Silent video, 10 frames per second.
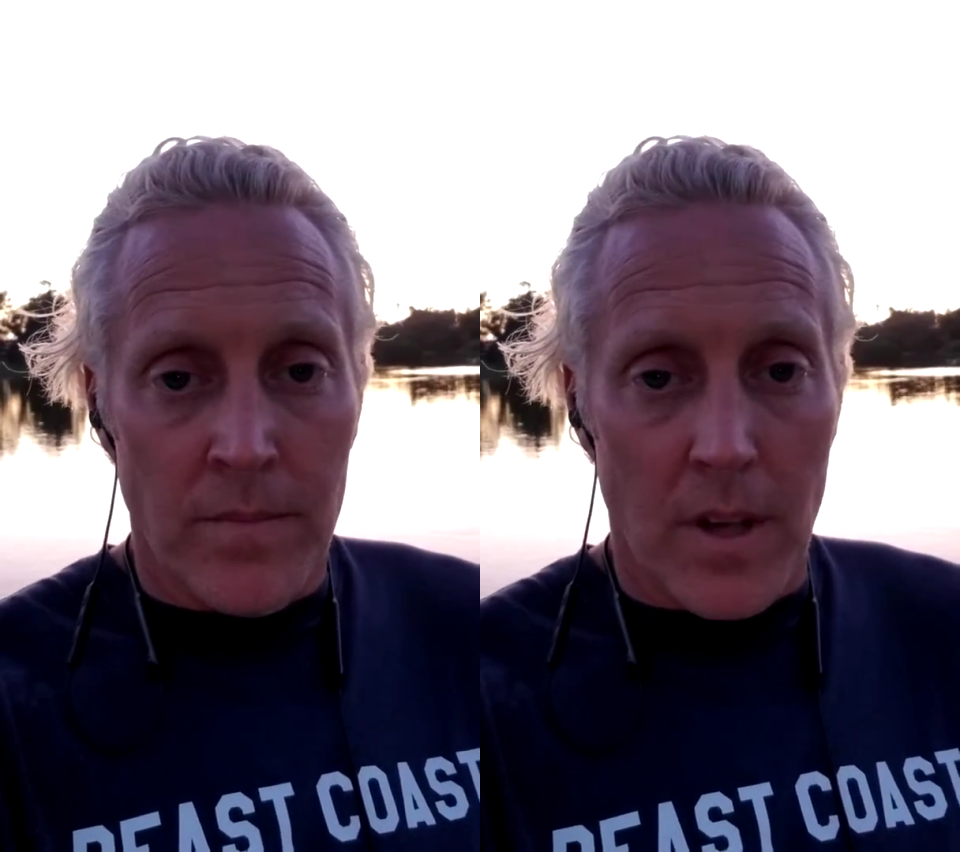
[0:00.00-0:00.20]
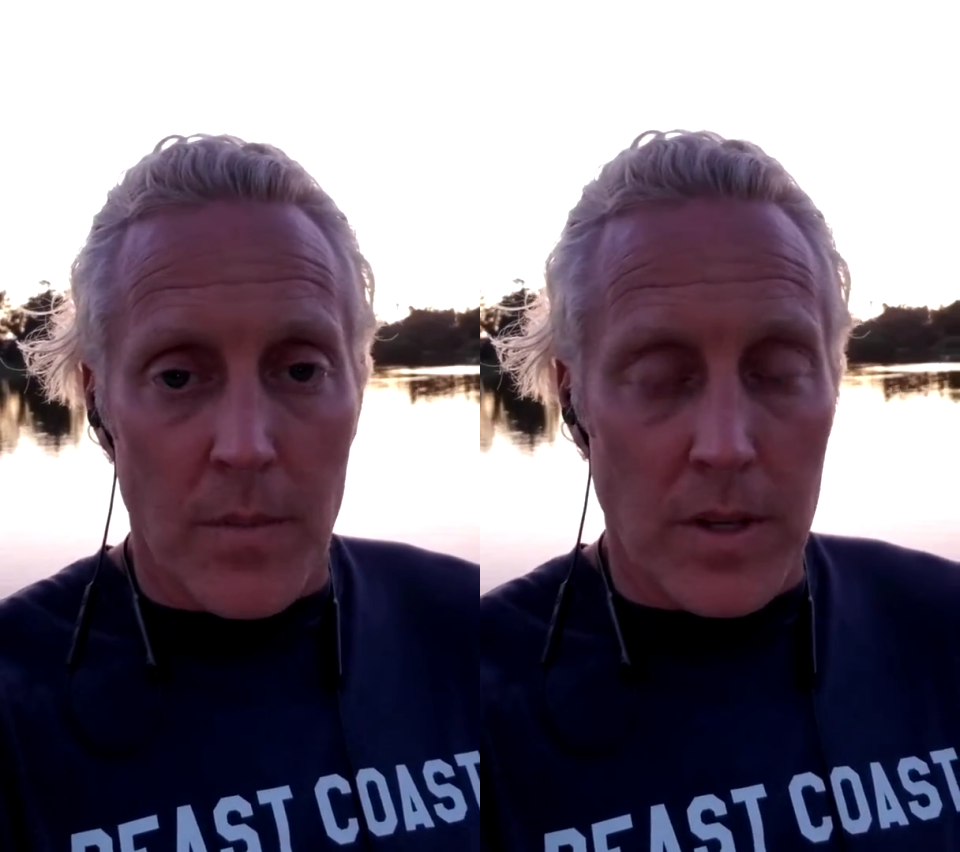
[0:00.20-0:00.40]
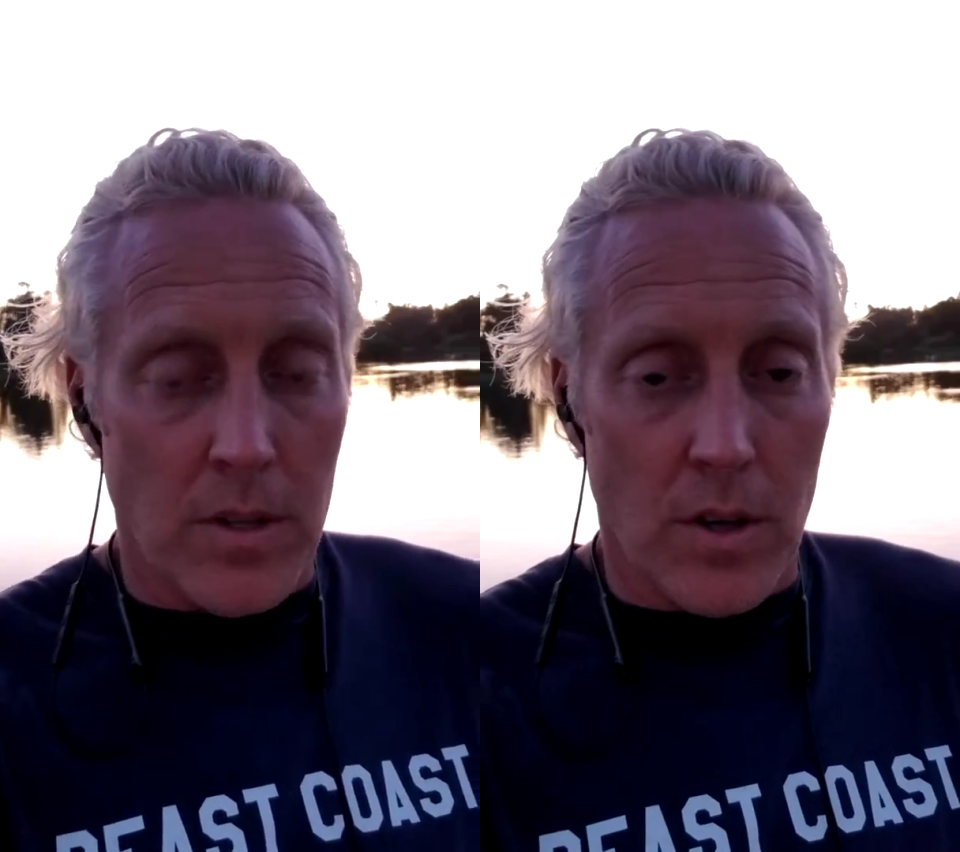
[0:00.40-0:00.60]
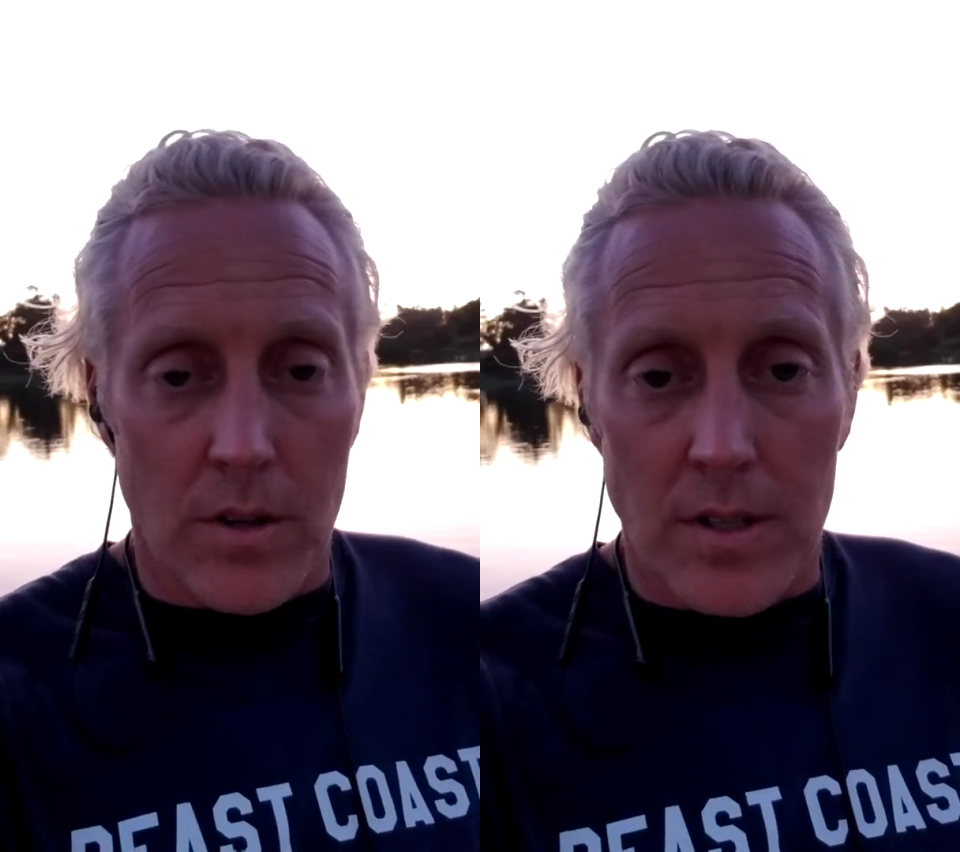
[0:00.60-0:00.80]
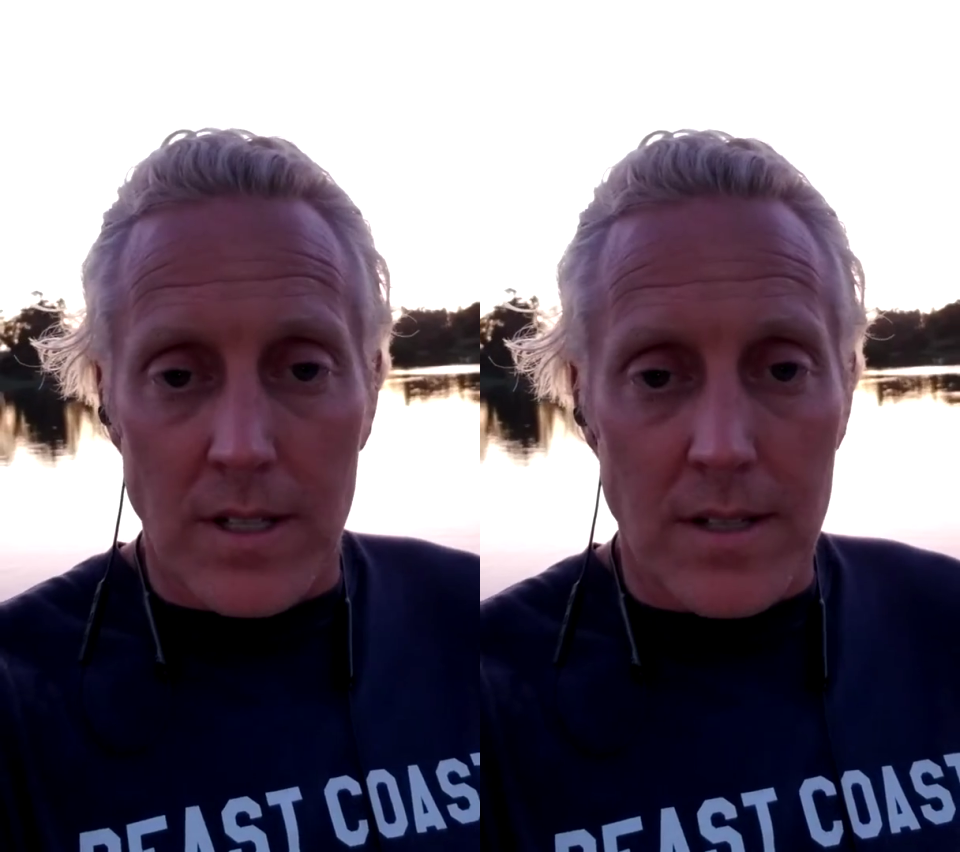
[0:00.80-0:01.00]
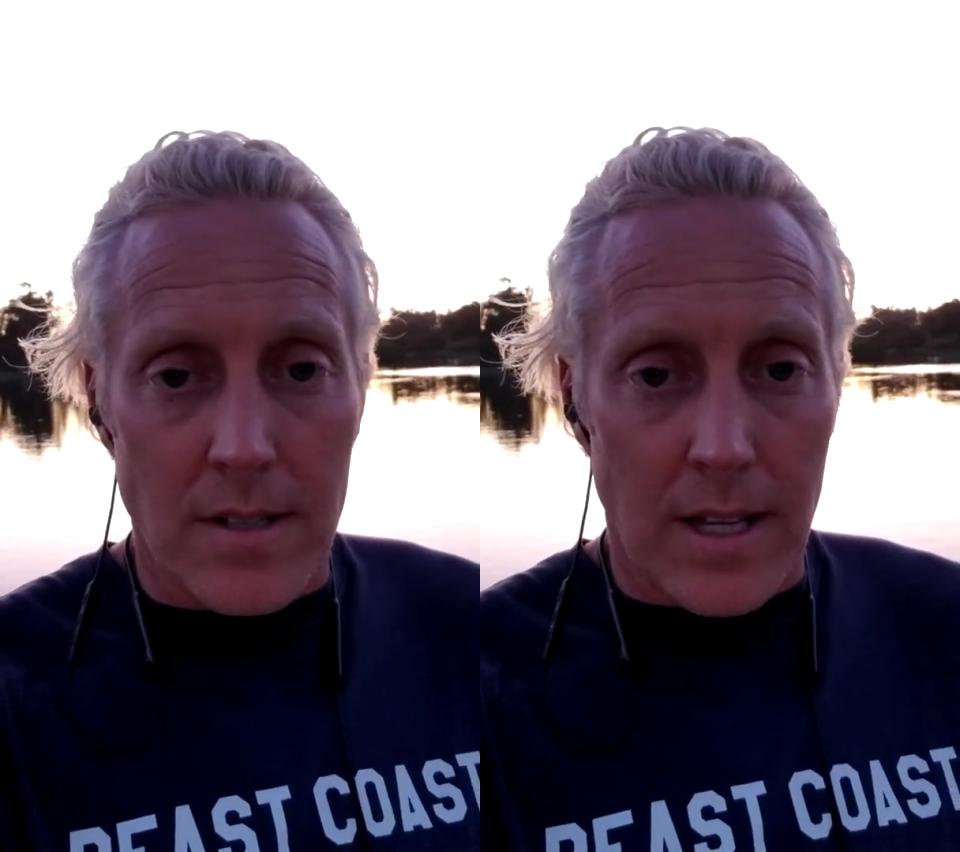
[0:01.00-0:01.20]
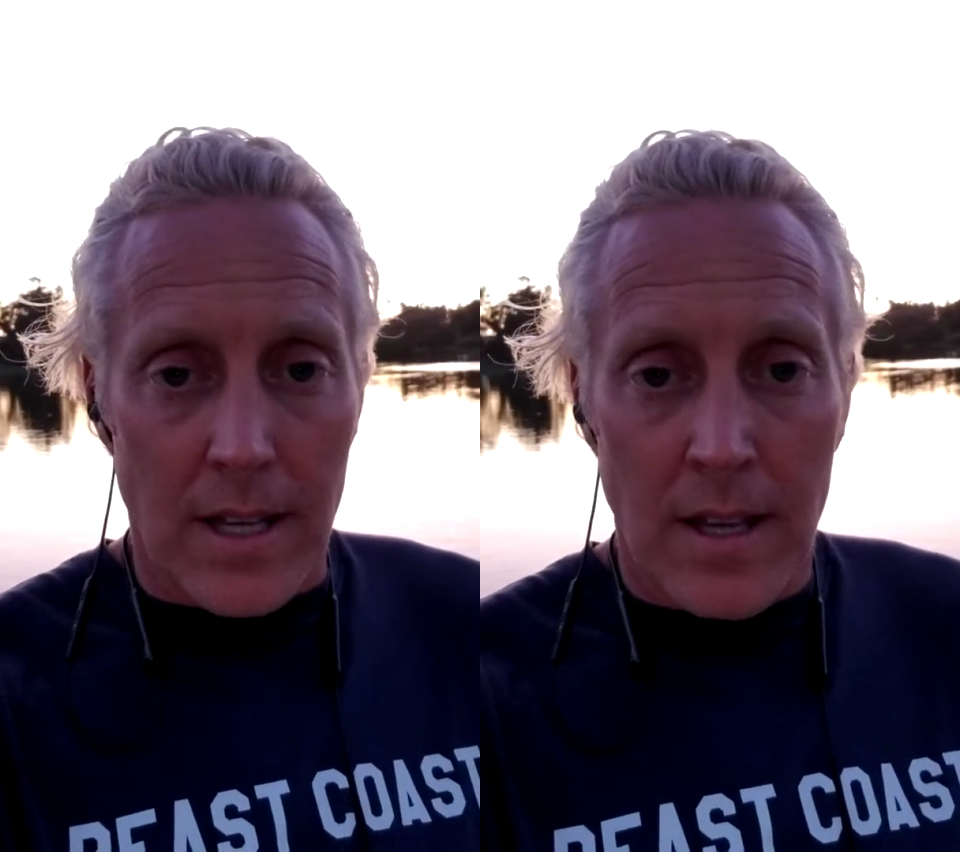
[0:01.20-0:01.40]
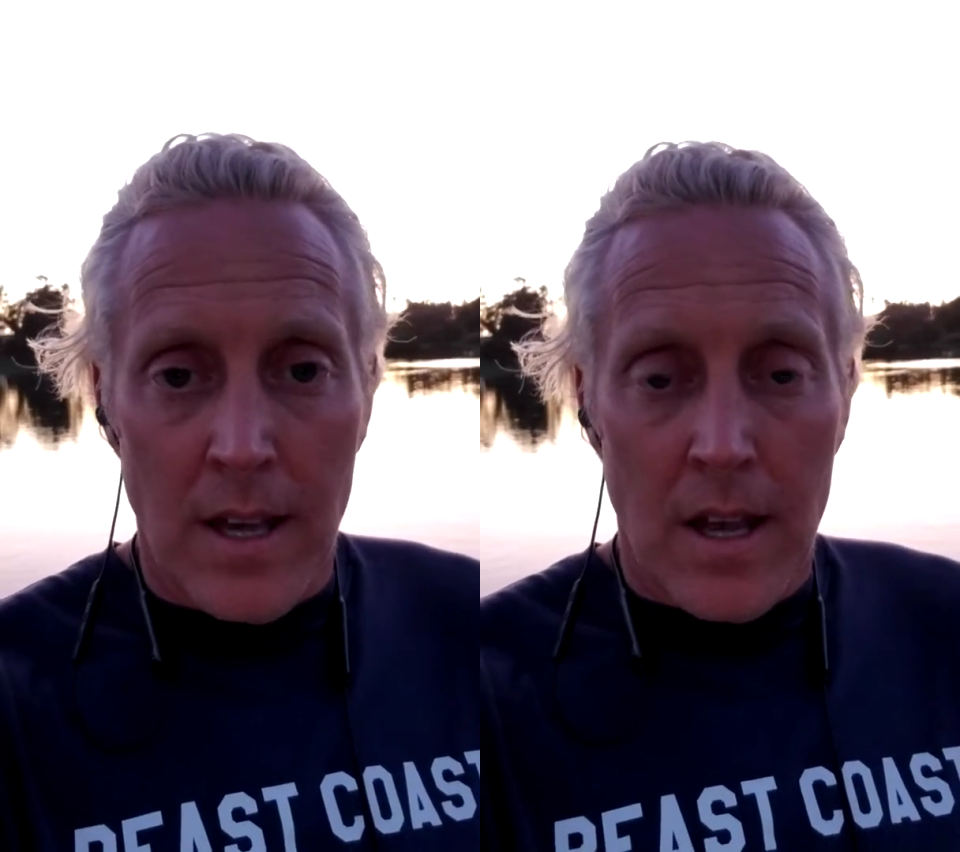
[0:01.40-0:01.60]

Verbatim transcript: I mean, you go to Disney